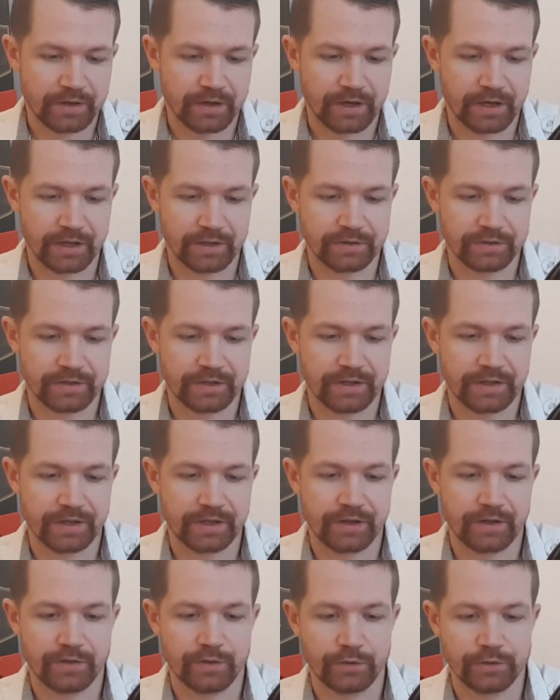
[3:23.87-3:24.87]
And
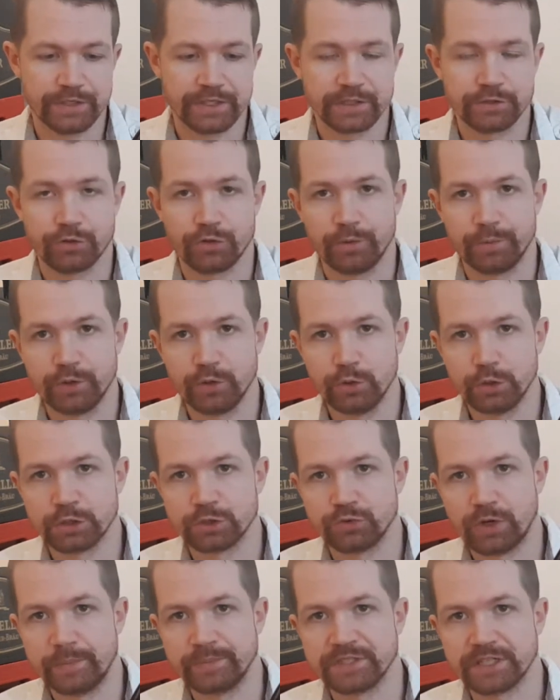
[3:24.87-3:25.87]
the link to the brewer's
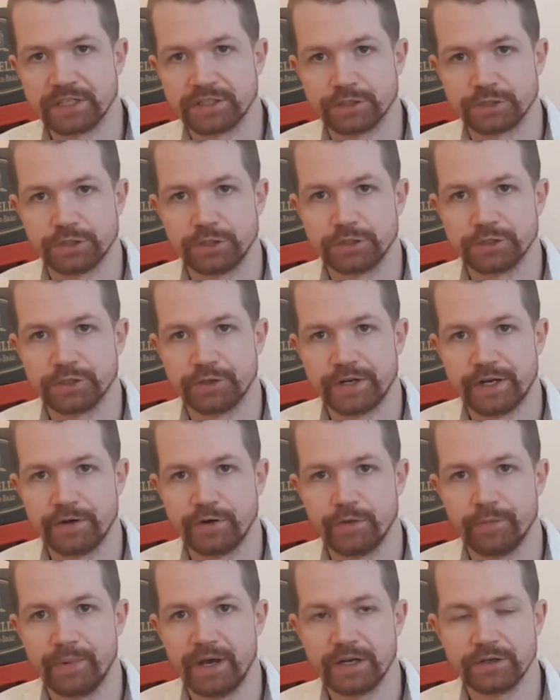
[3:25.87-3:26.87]
website is also here
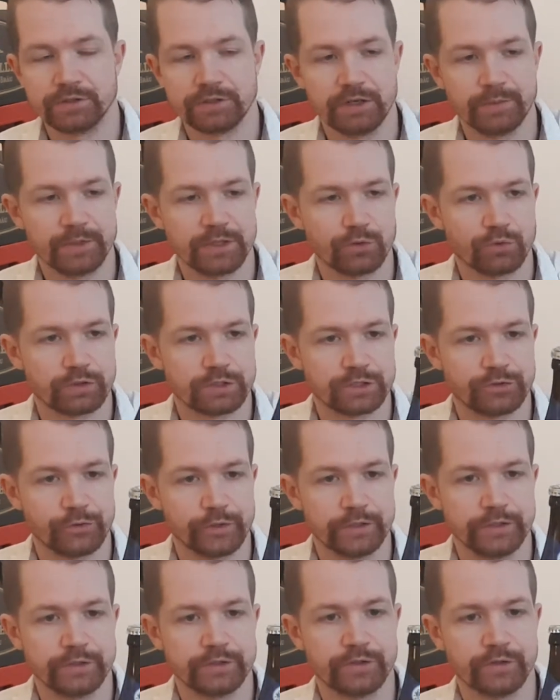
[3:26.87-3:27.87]
on the back label, which will be
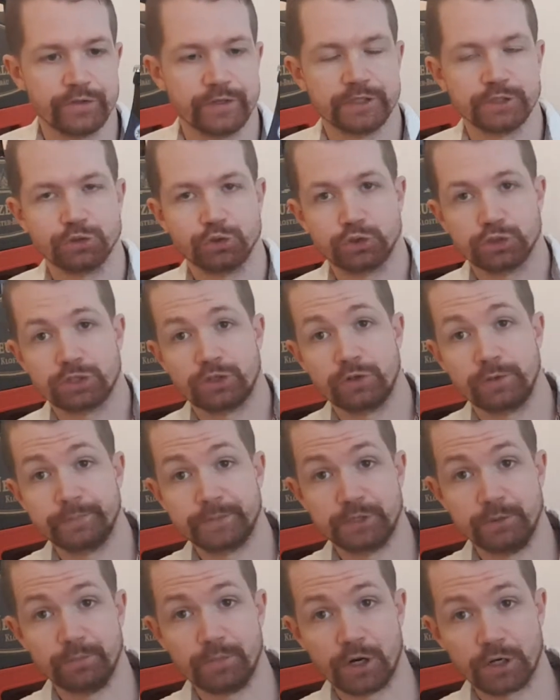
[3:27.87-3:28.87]
linked in the
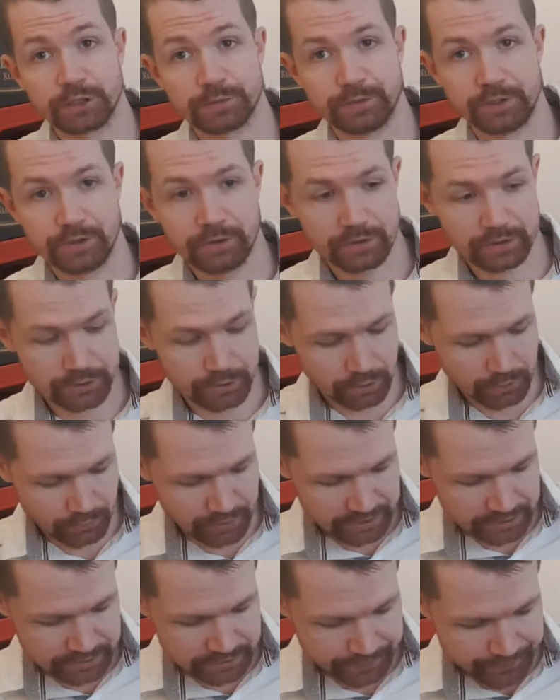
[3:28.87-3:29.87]
description box below as
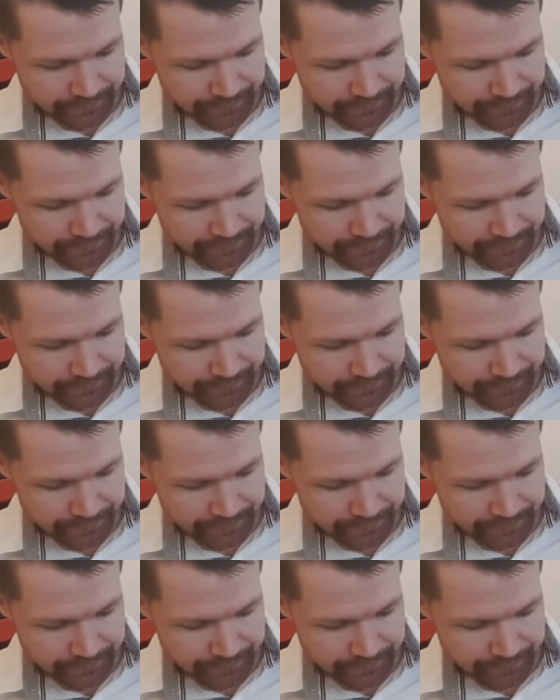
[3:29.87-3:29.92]
always.